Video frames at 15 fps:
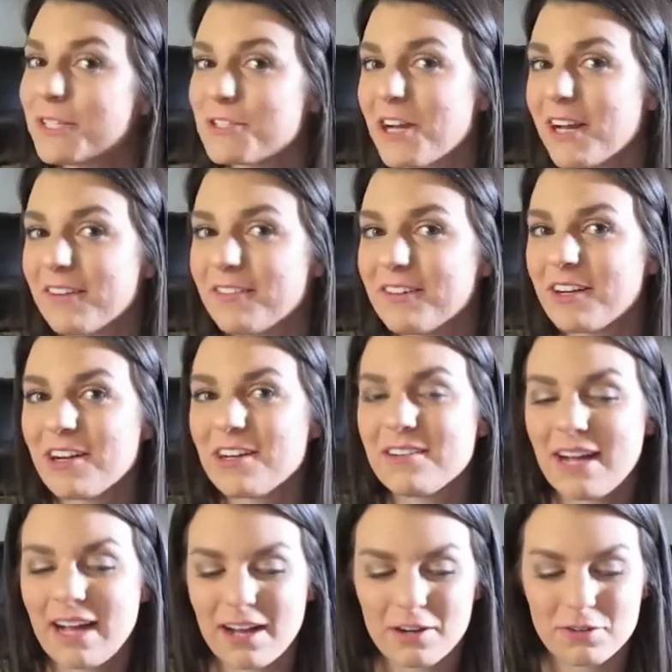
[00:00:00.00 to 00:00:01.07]
to try to figure
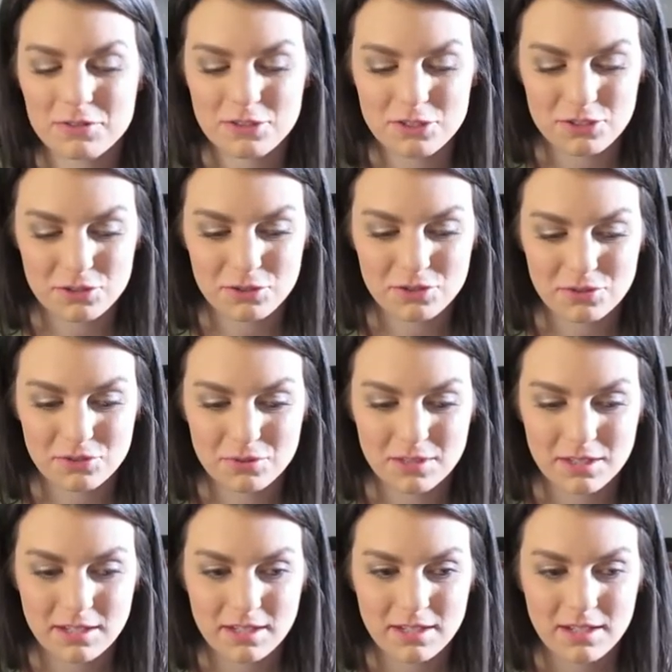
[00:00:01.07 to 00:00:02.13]
out how to